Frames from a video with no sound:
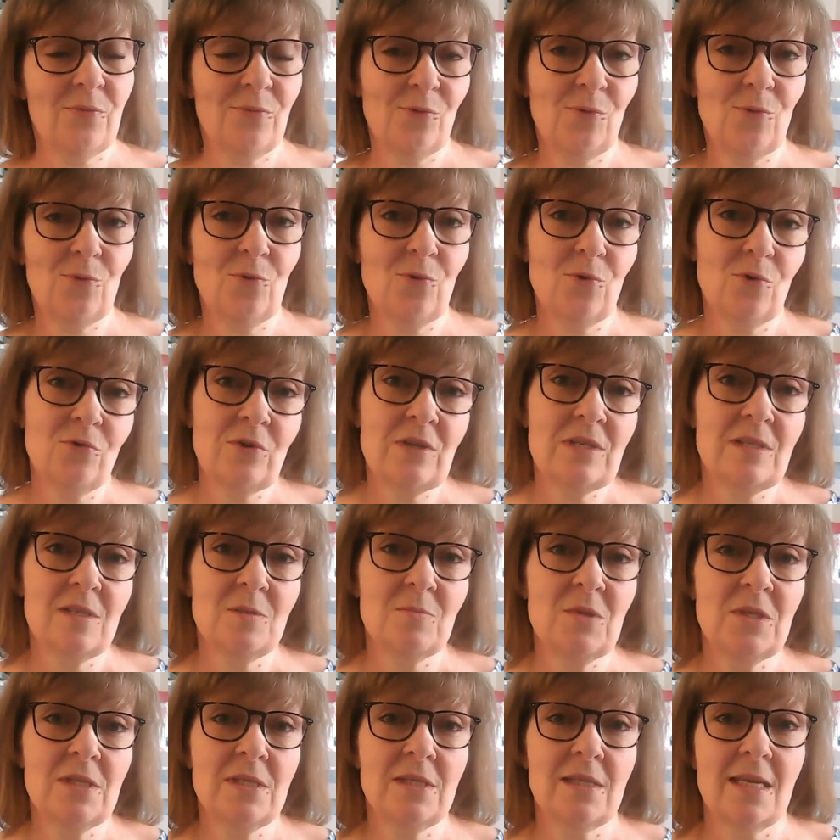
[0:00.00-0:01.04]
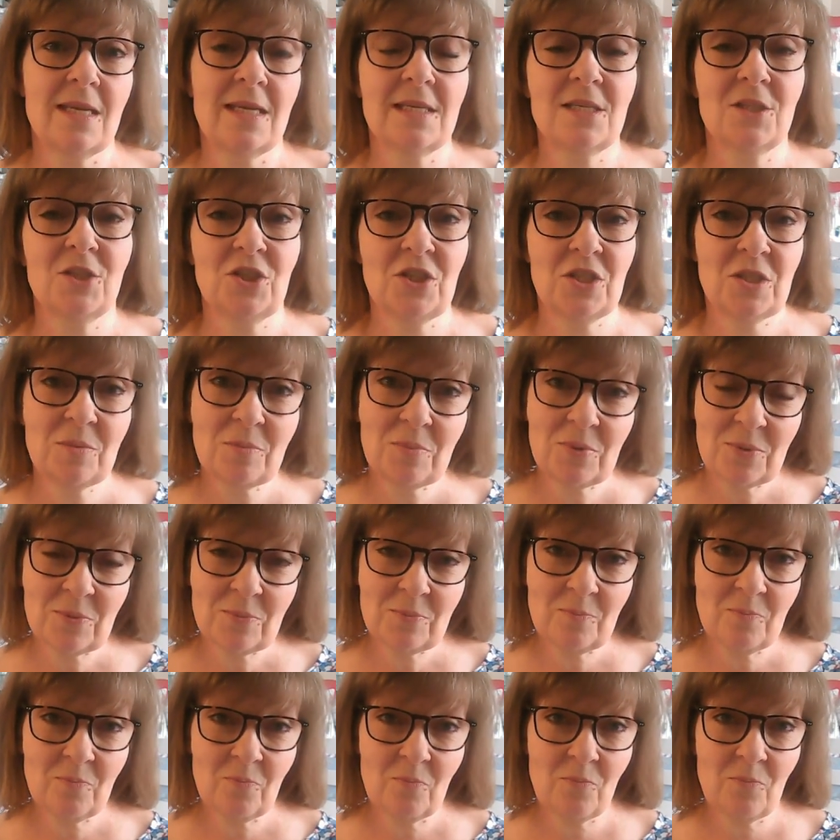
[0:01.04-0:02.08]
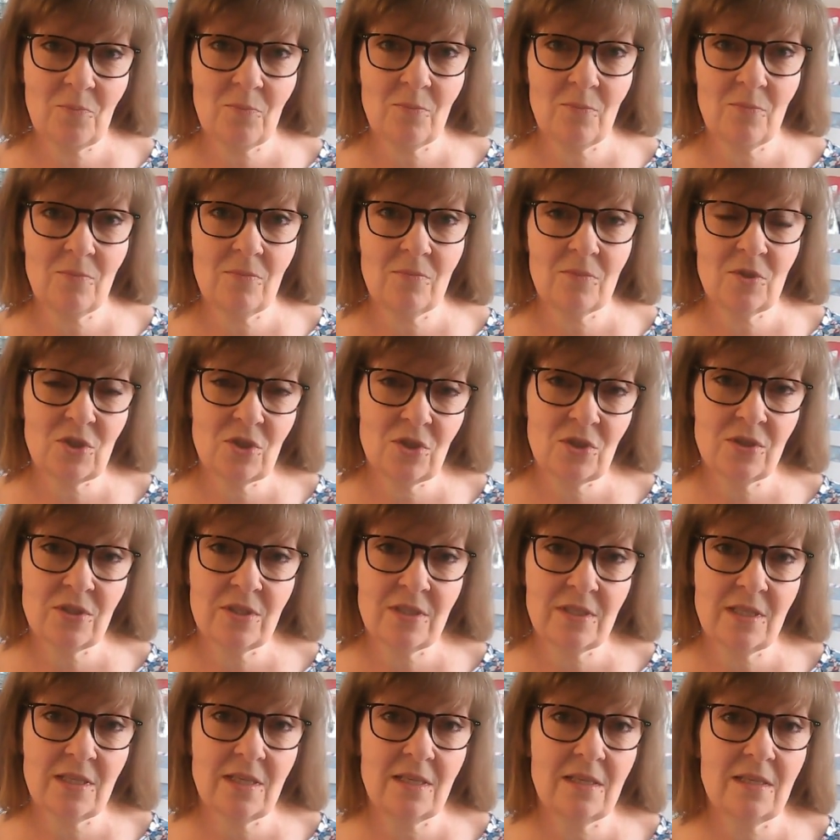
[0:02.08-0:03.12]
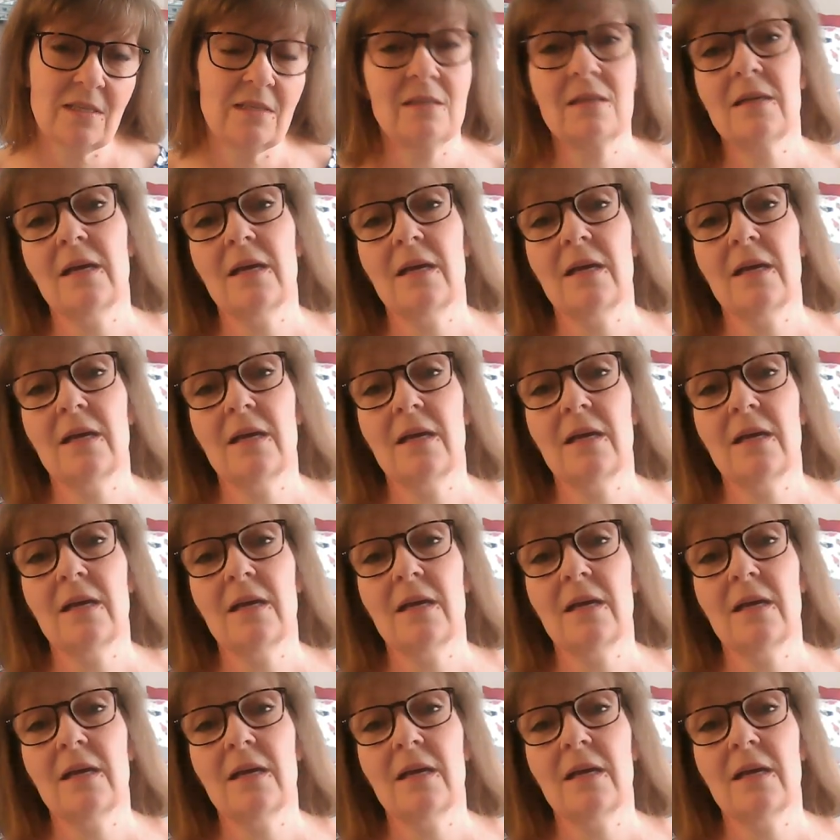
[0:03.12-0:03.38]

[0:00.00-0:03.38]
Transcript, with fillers: for Christmas in a cheap jersey,